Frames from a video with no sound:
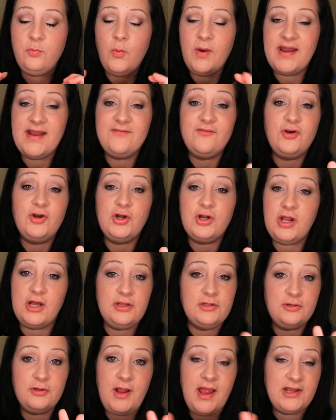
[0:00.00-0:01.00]
whatever
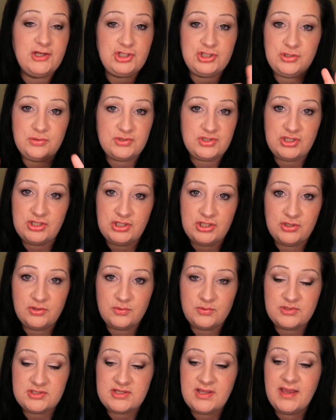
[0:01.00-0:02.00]
color I choose to
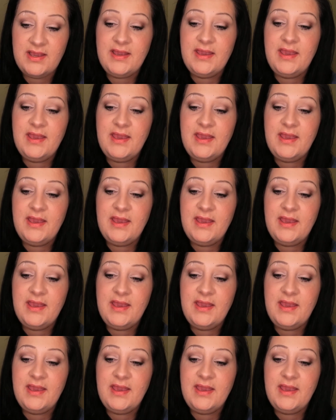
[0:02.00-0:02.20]
use.